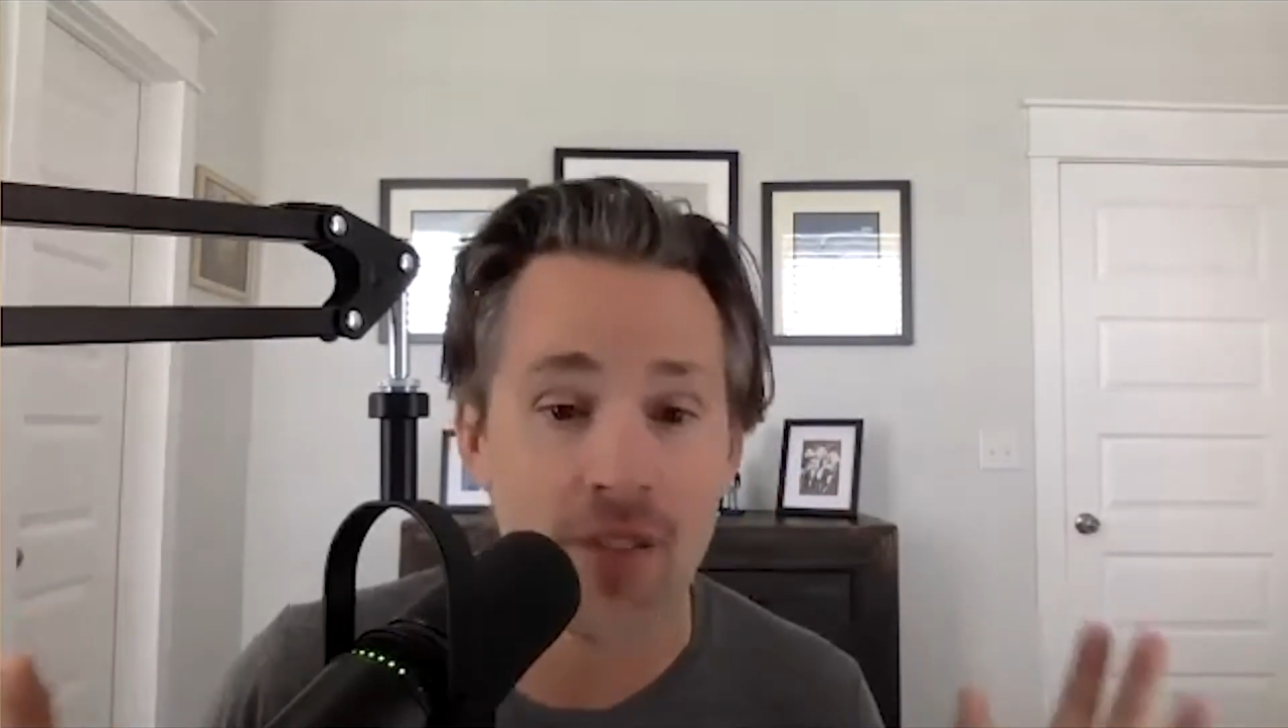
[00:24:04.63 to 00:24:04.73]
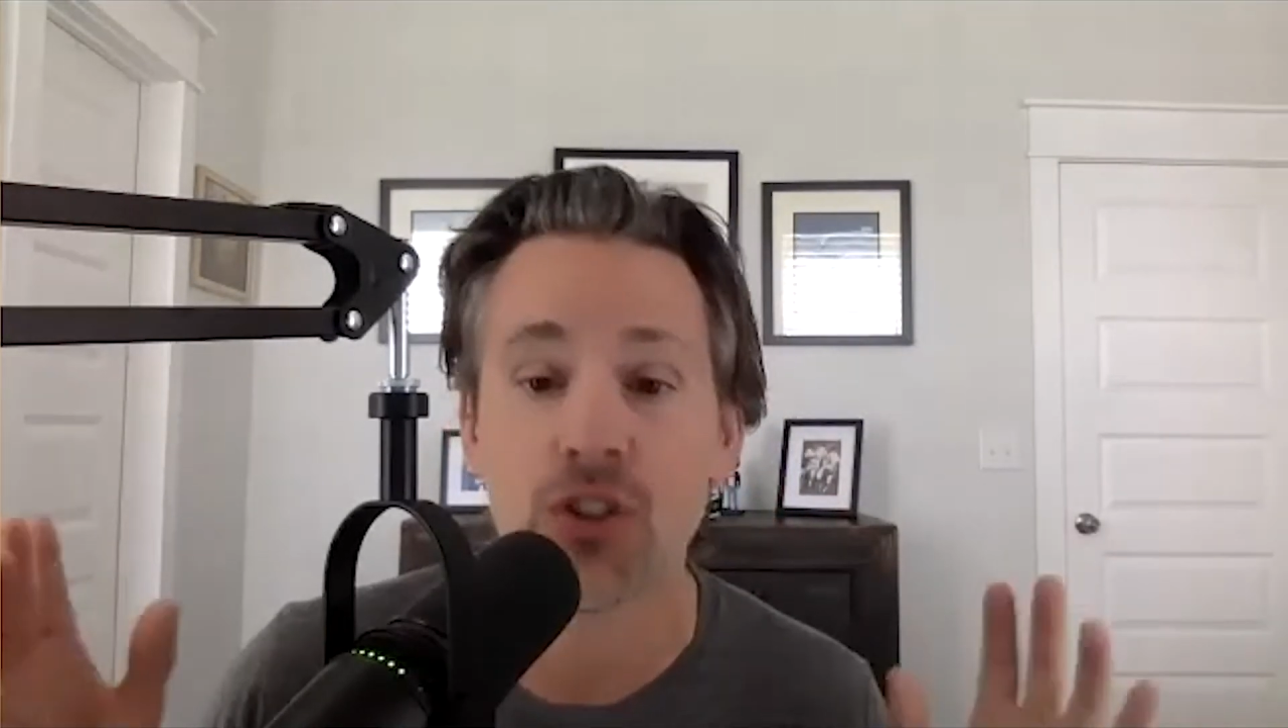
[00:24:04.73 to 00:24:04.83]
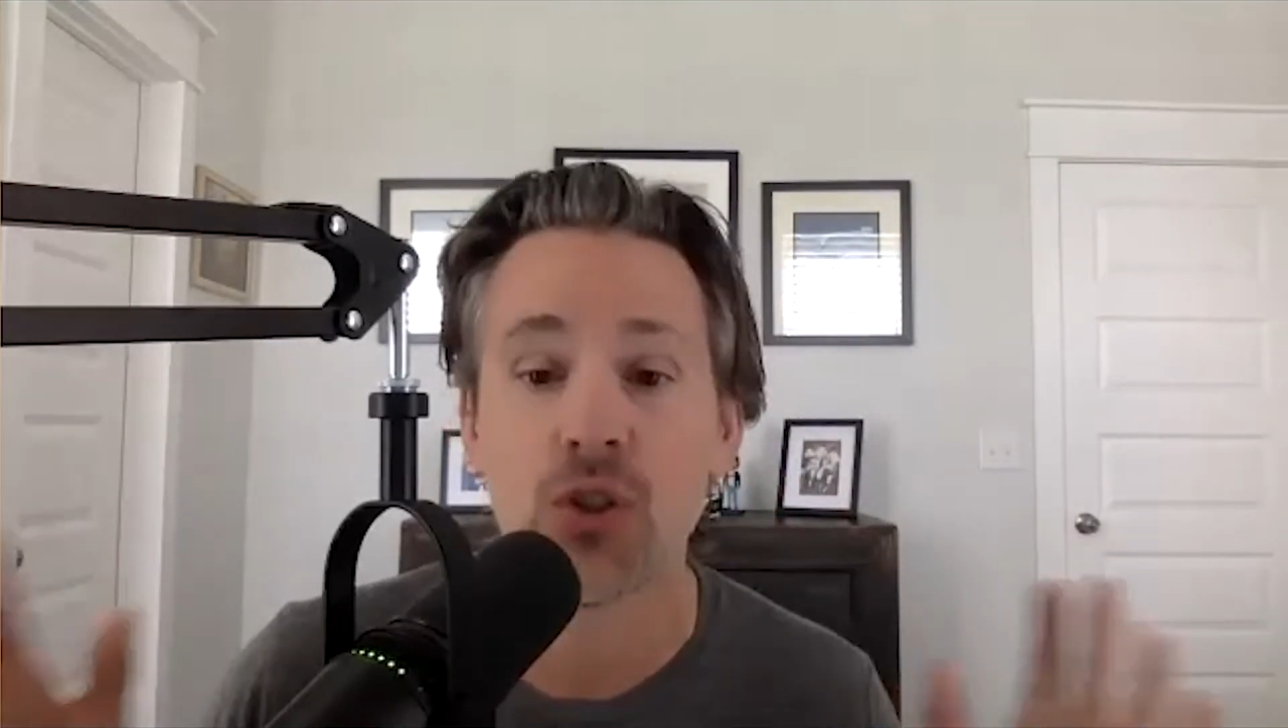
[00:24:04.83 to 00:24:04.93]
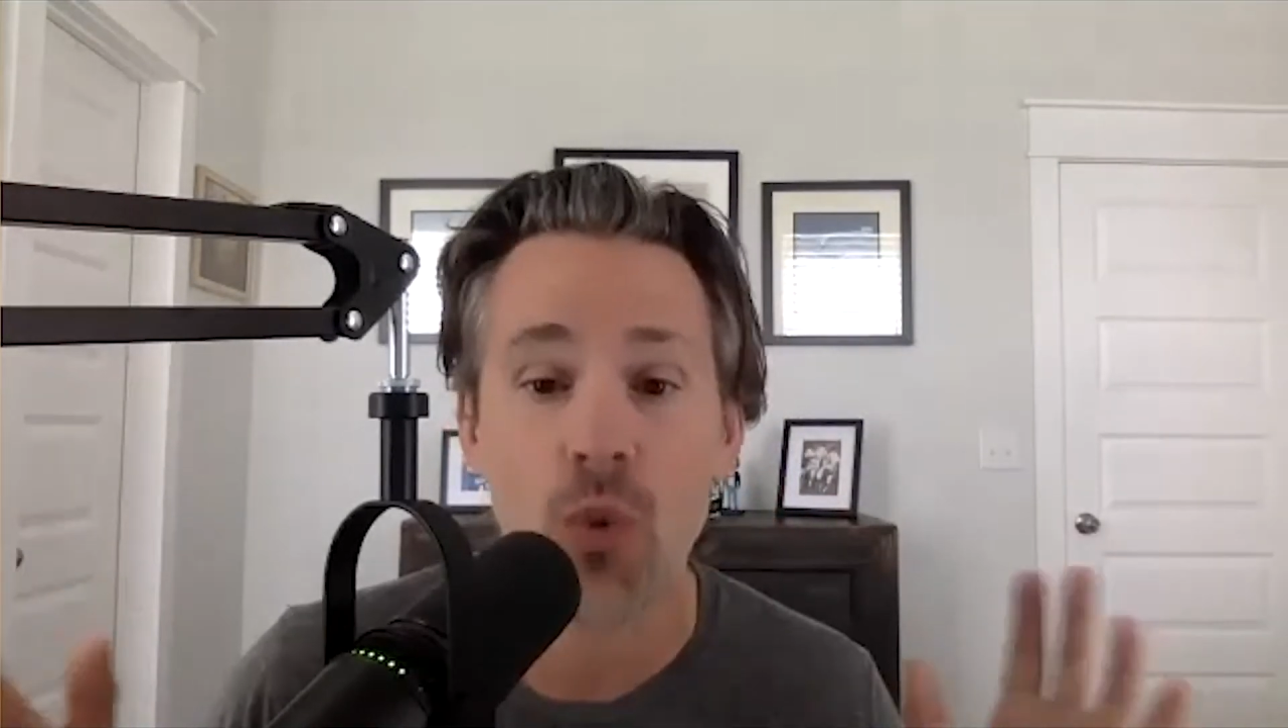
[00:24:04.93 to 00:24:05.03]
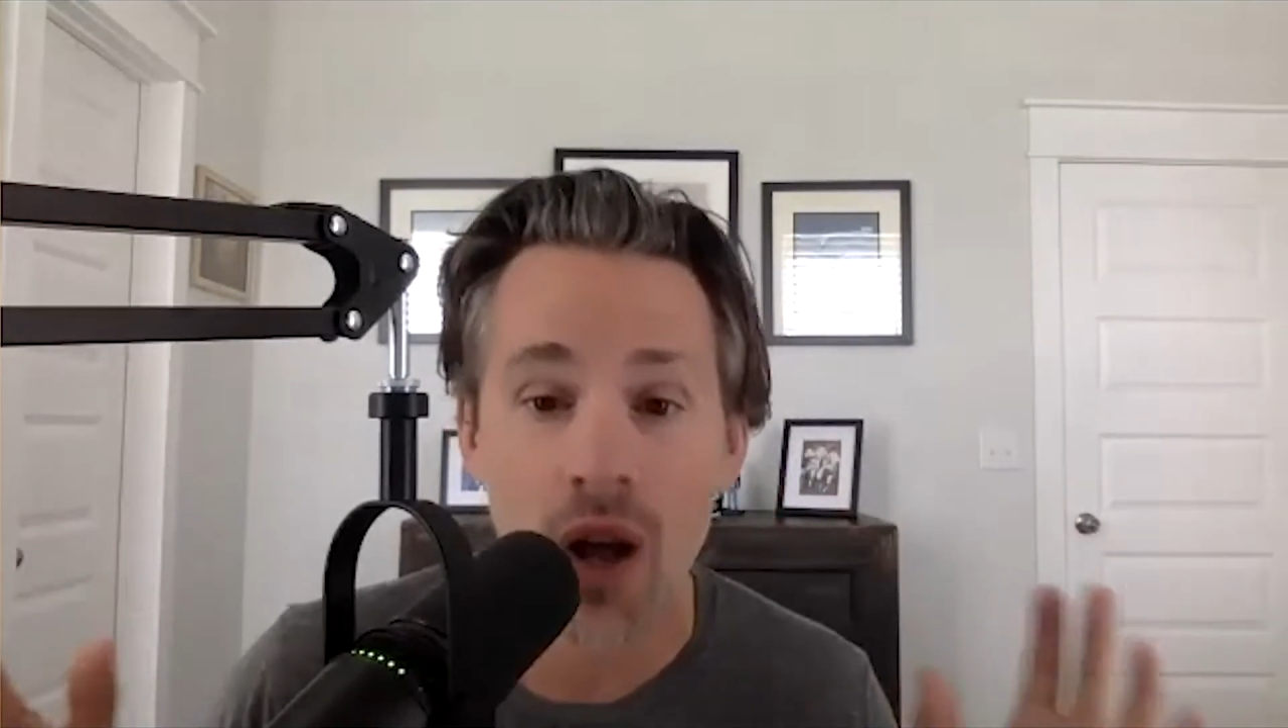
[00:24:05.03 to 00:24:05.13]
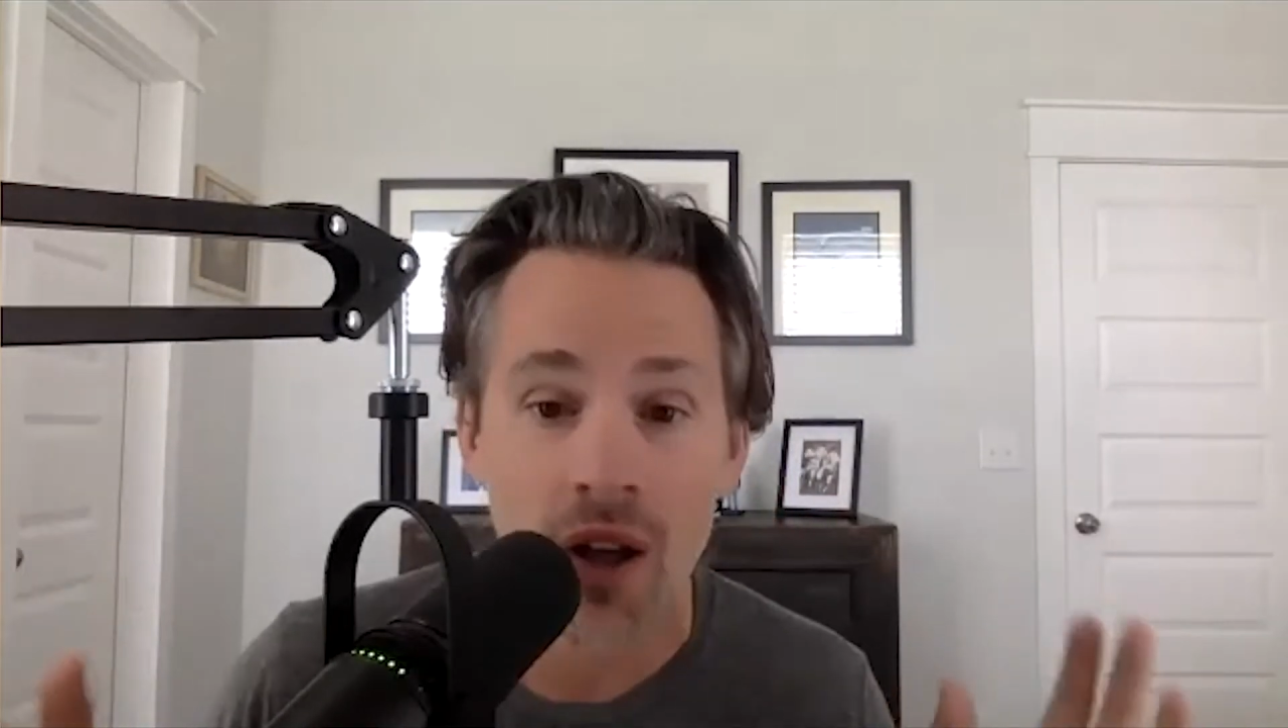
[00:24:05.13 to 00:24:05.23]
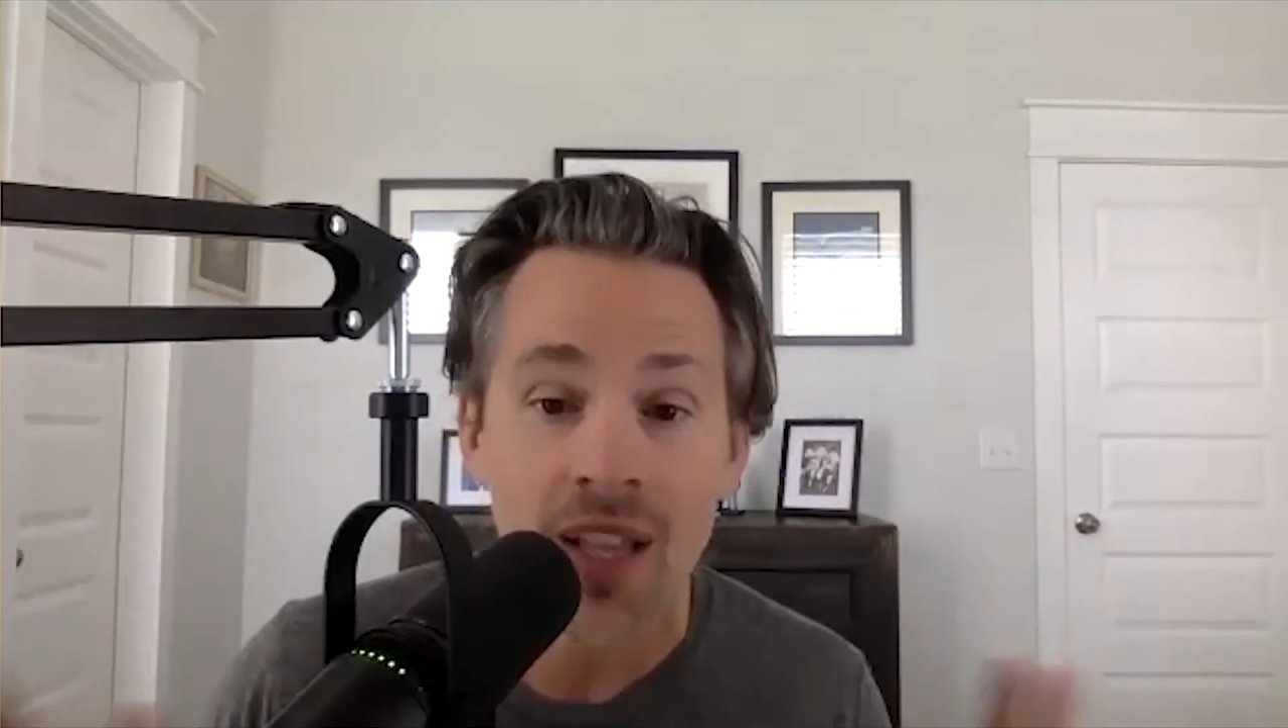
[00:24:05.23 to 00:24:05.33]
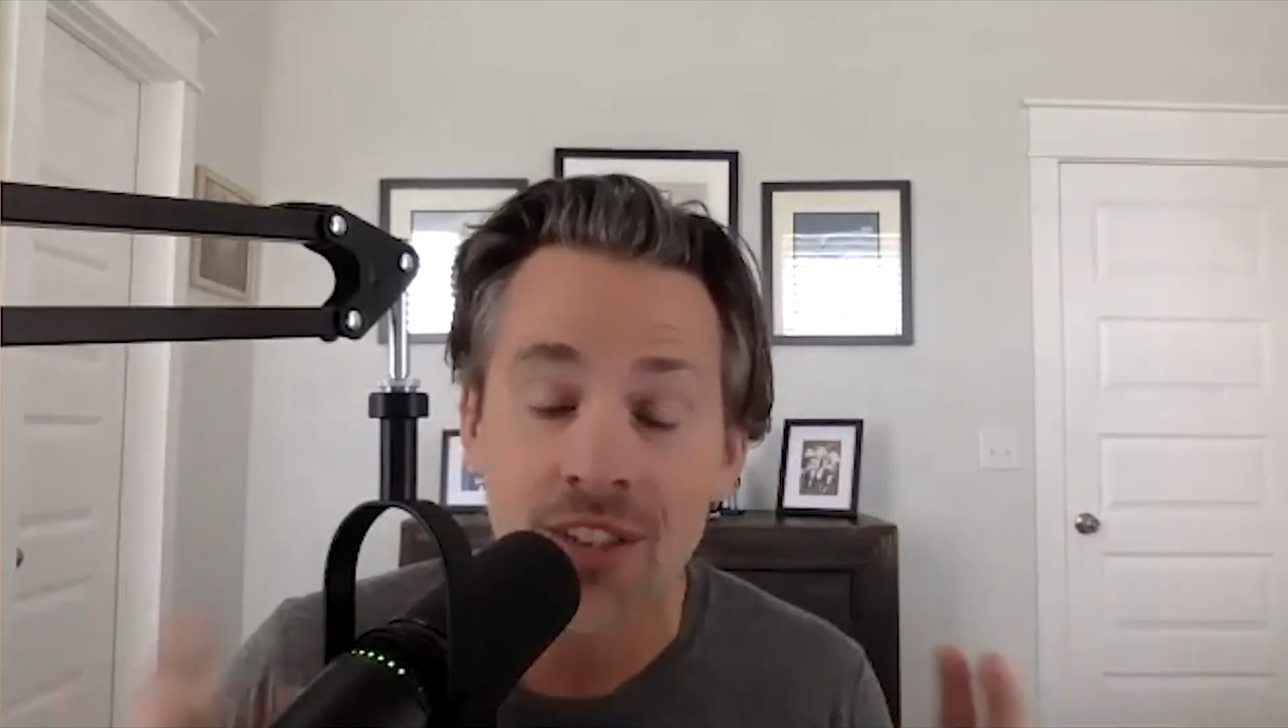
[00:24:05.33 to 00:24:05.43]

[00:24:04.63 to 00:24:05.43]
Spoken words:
and do well?